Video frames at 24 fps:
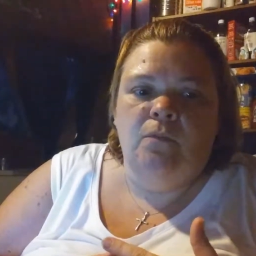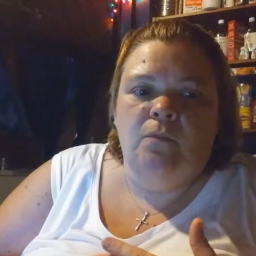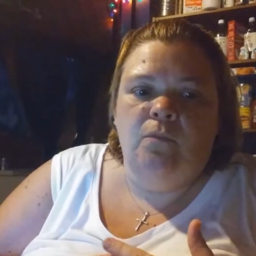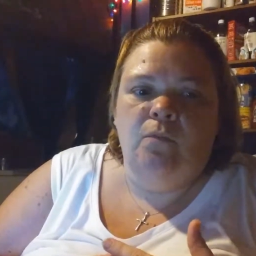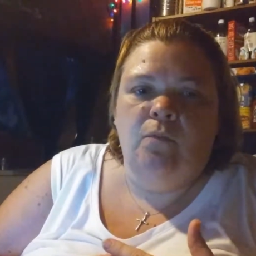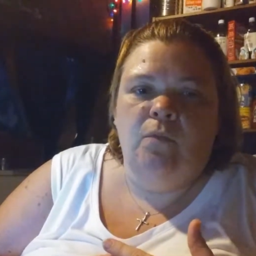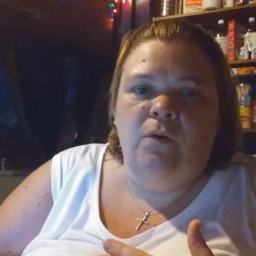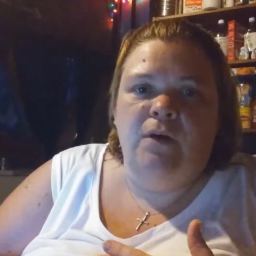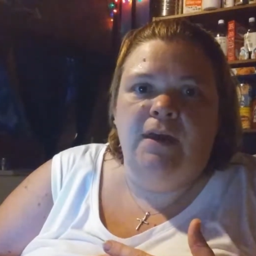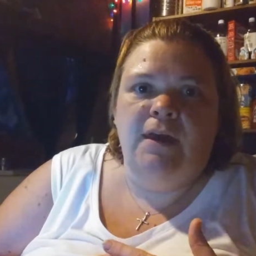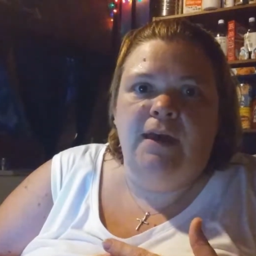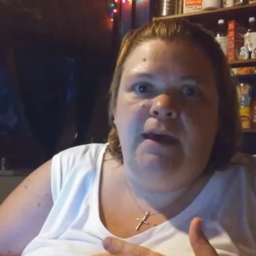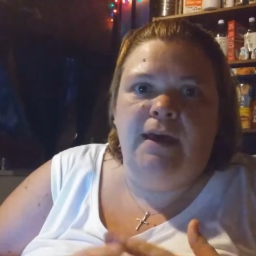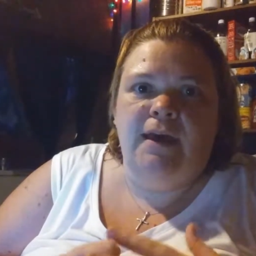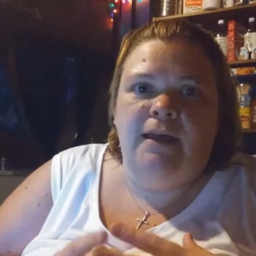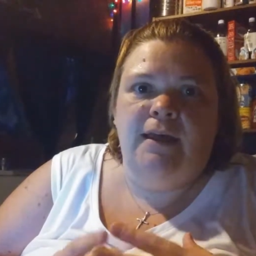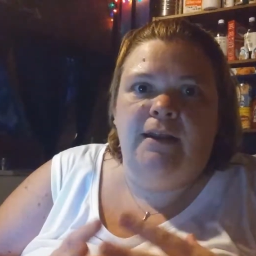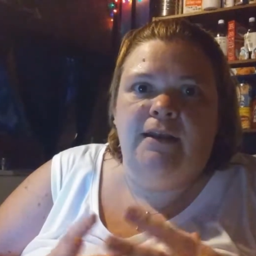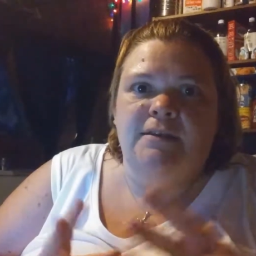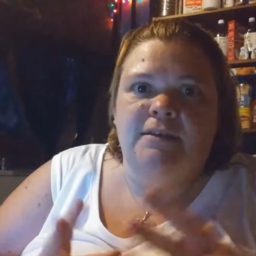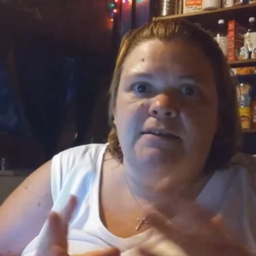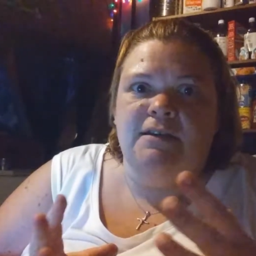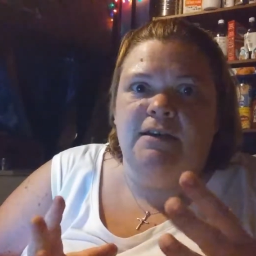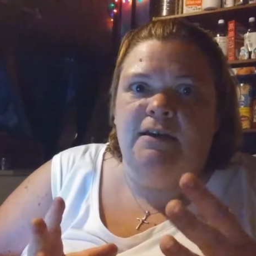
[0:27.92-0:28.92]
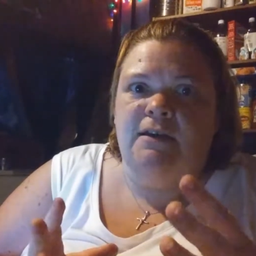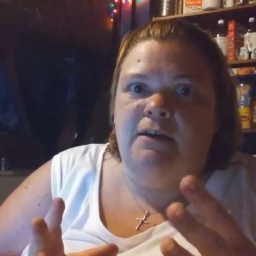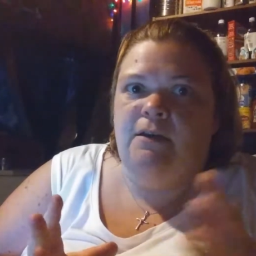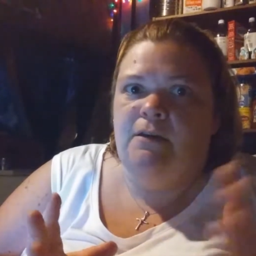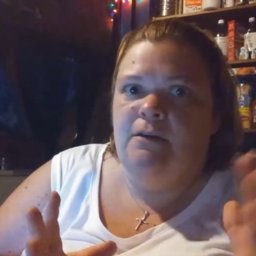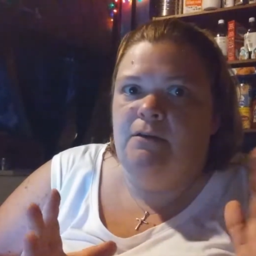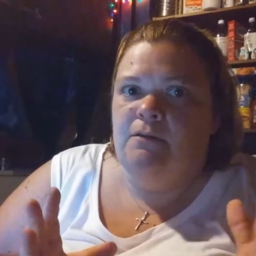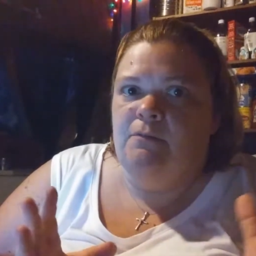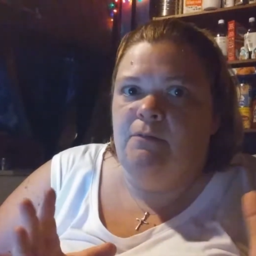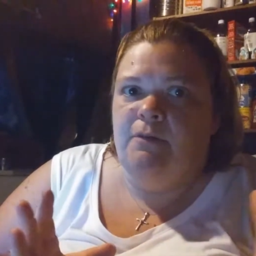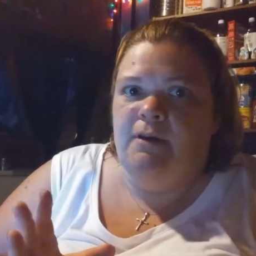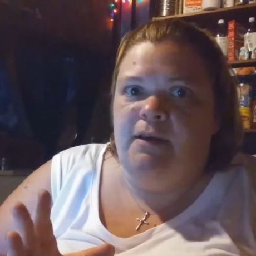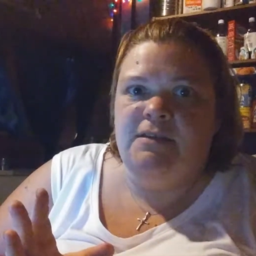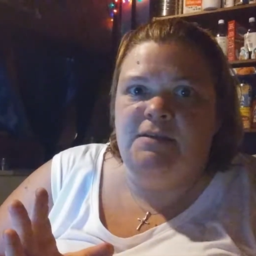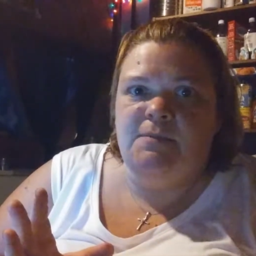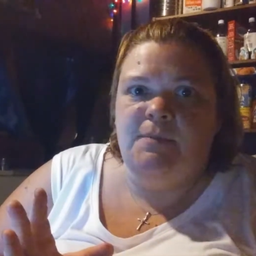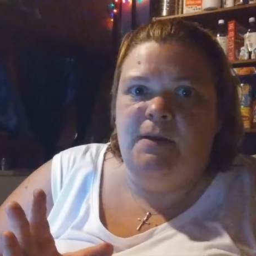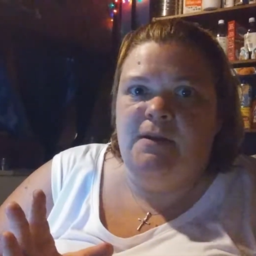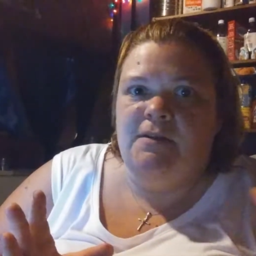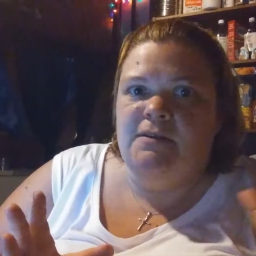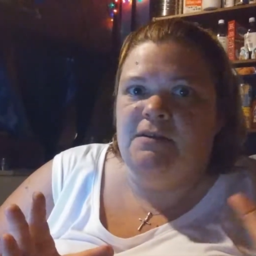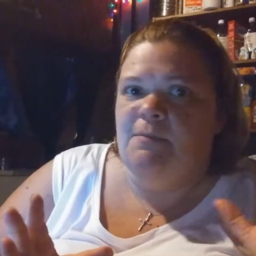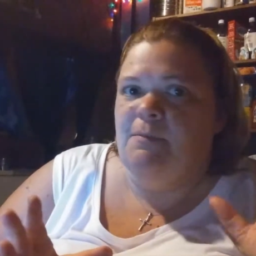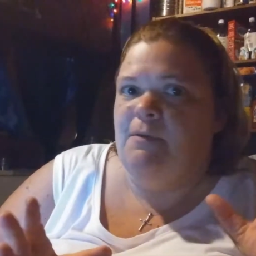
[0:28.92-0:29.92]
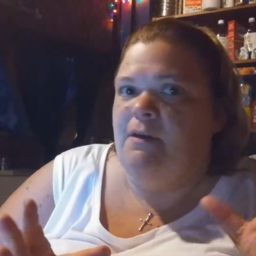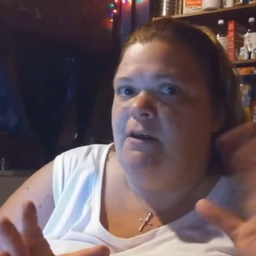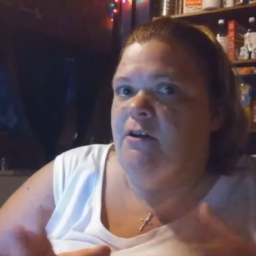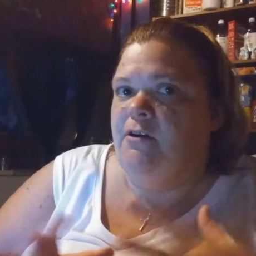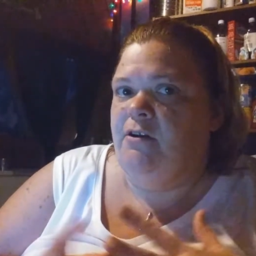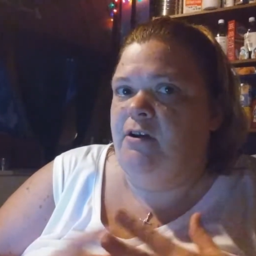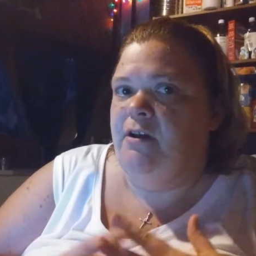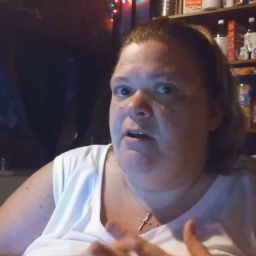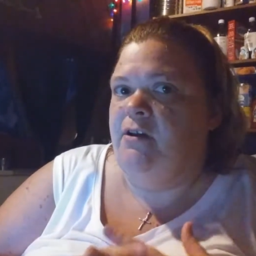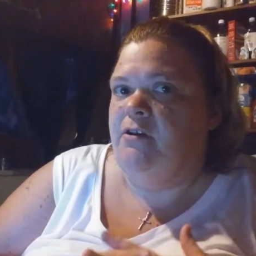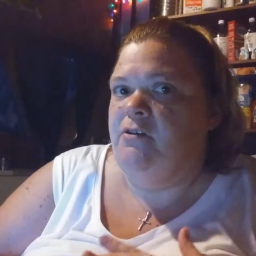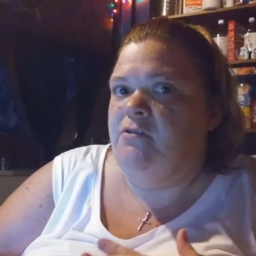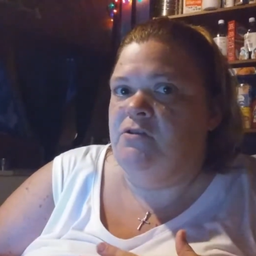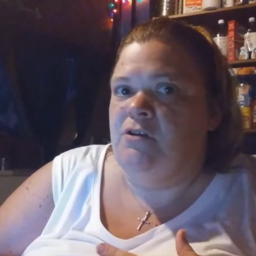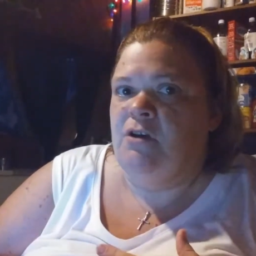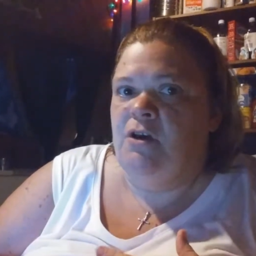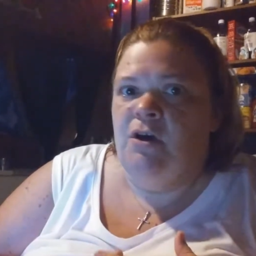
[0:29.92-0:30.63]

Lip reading: We had a ton. We had tomatoes coming out our ears.